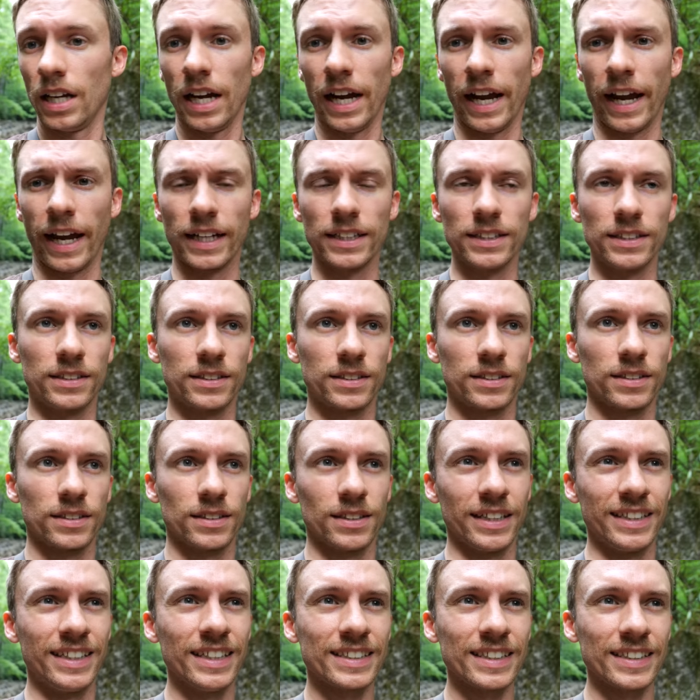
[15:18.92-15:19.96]
And
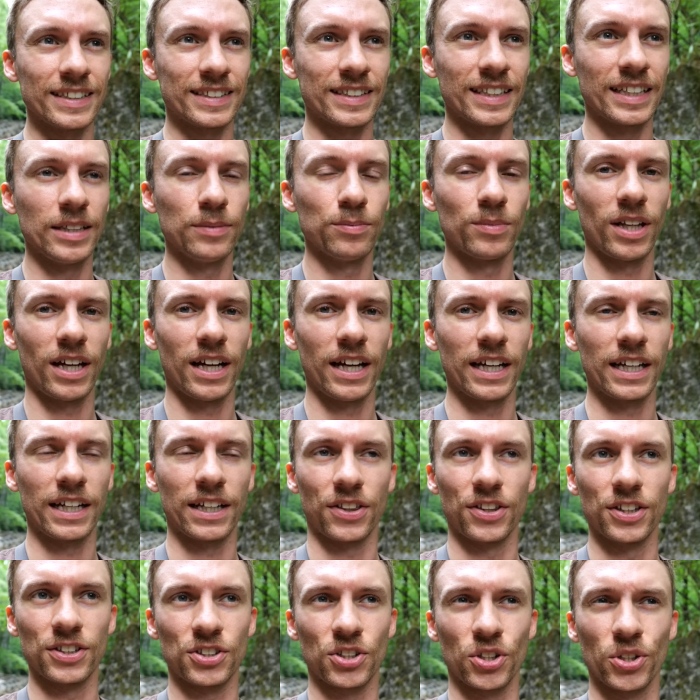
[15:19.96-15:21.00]
it doesn't seem like
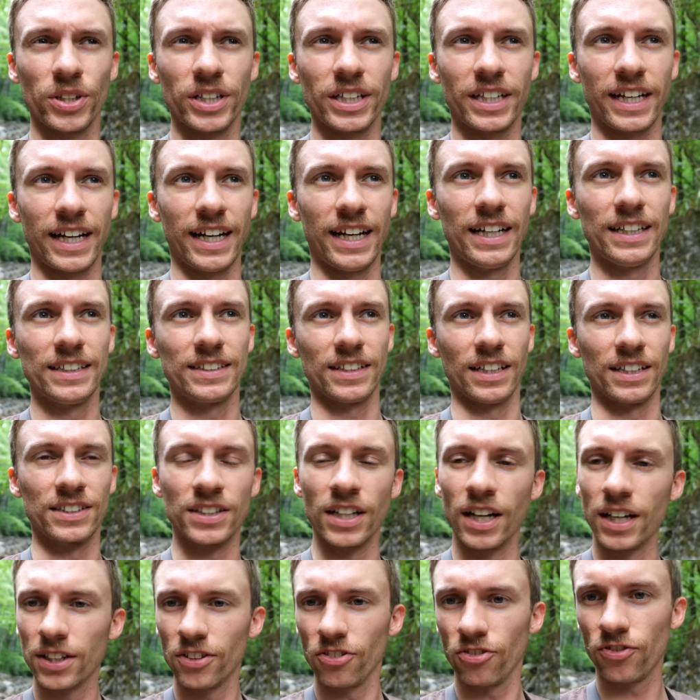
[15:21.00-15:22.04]
this creek has a
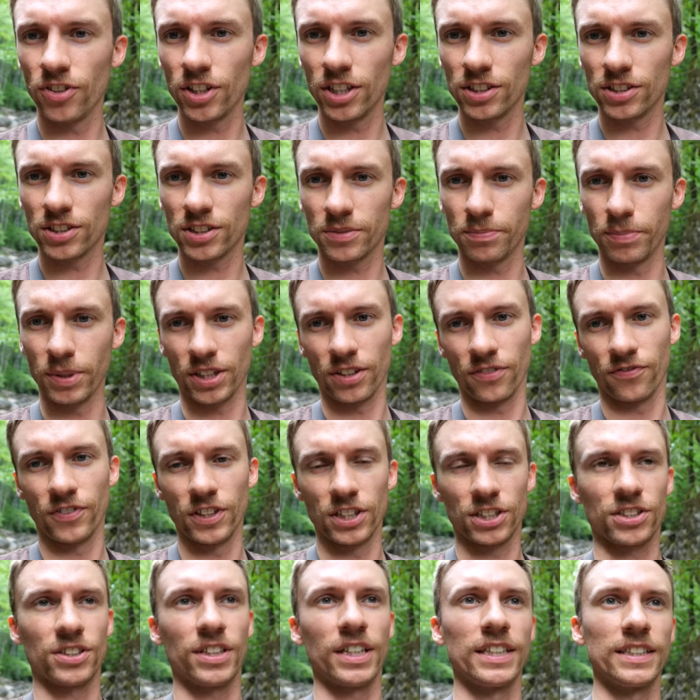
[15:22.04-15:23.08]
ton of fish, but the
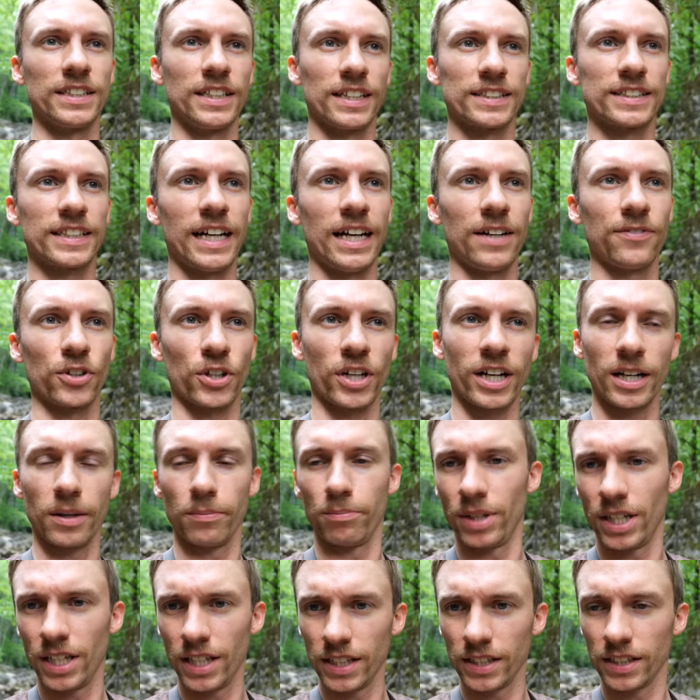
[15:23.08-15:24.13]
fish that it does have are kind of
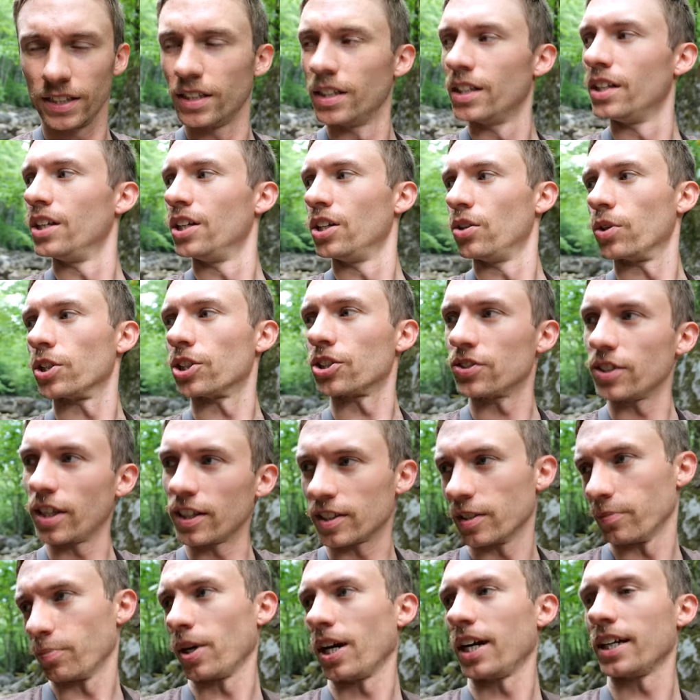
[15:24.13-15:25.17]
big, which is not
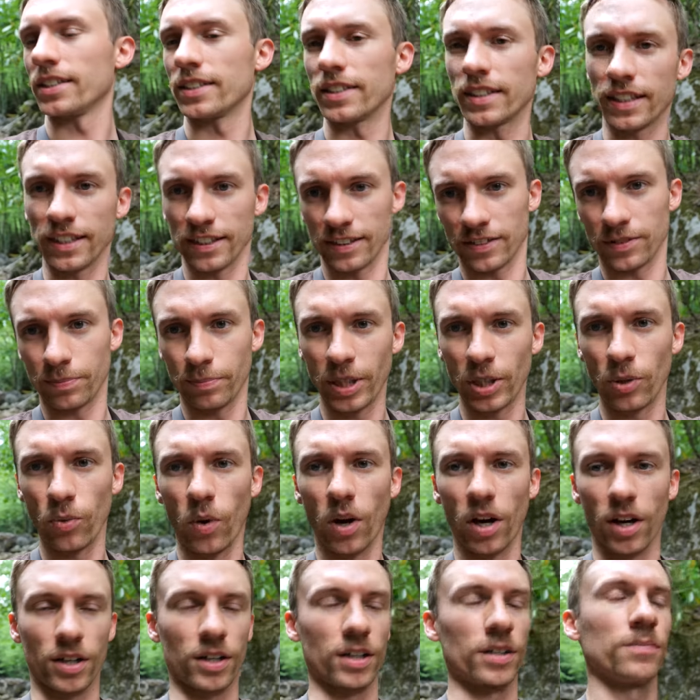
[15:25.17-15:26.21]
surprising because it's big
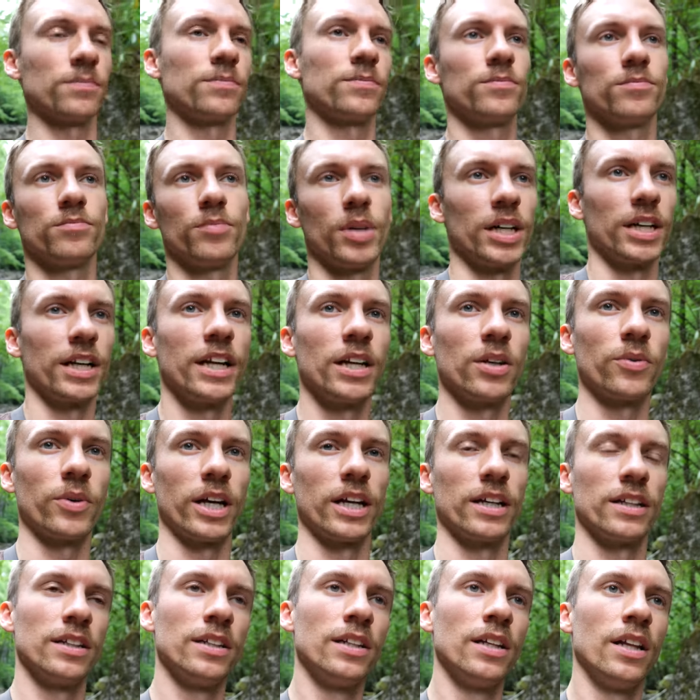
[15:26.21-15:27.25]
water. But
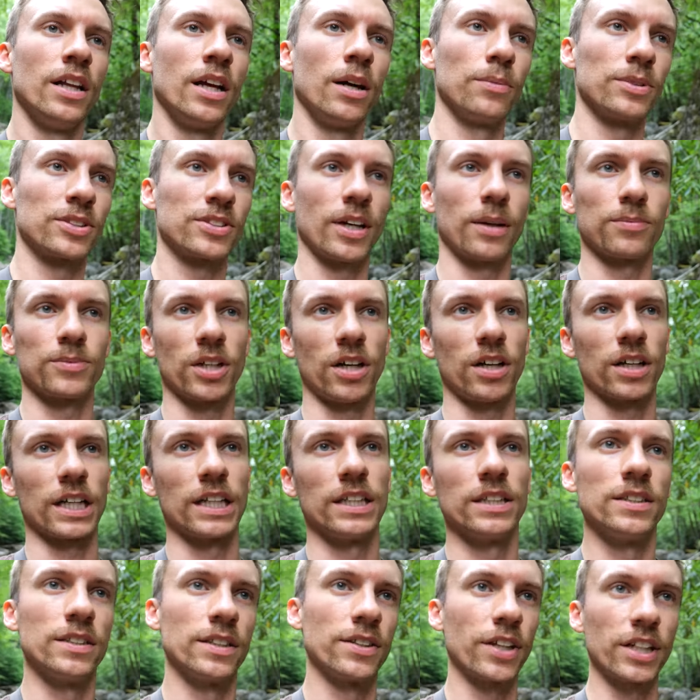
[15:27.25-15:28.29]
anyway, I'm gonna stop talking.
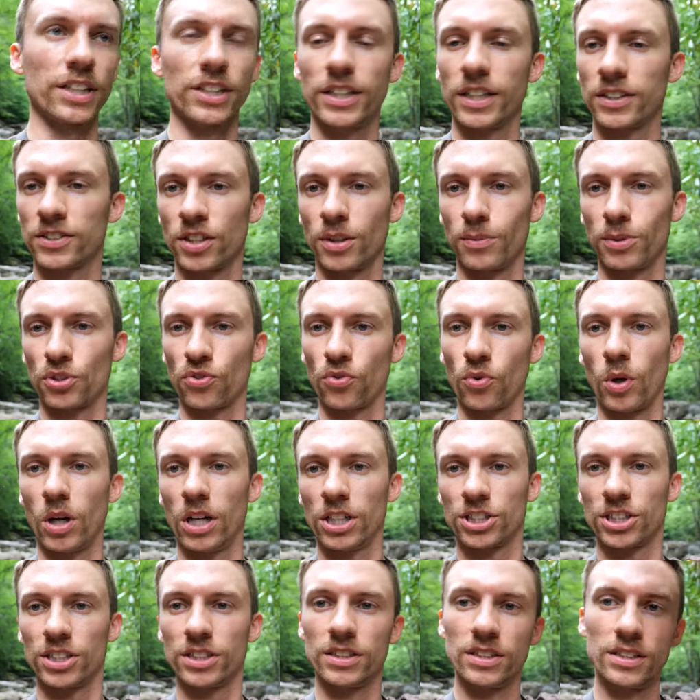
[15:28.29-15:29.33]
Thank you guys so much for
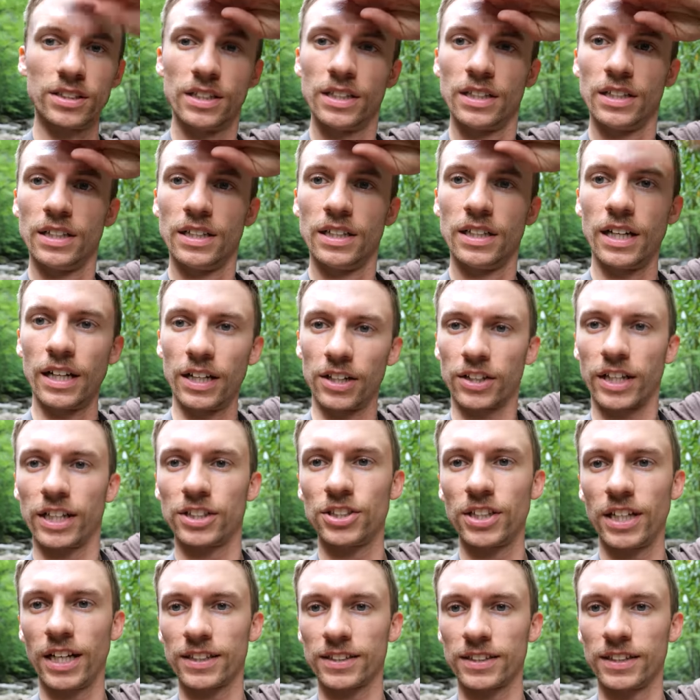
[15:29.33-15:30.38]
watching, and I'll catch
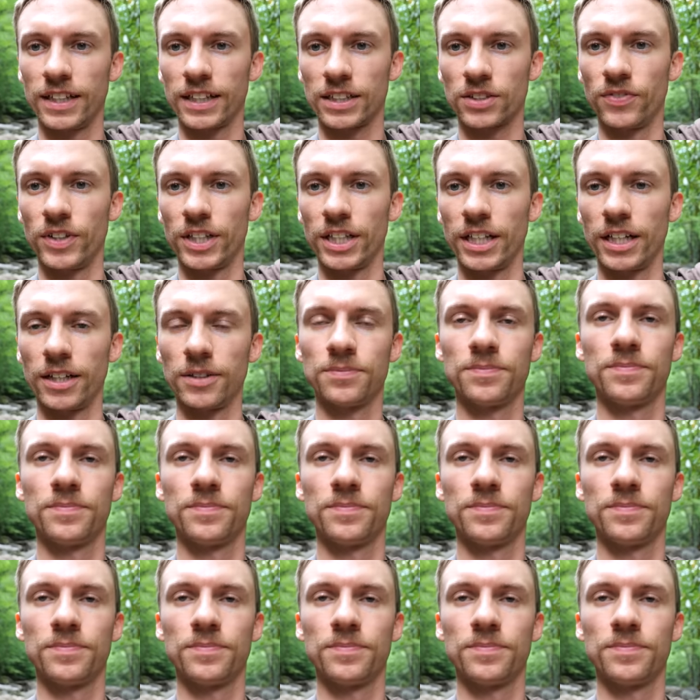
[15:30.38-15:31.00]
you guys in the next video.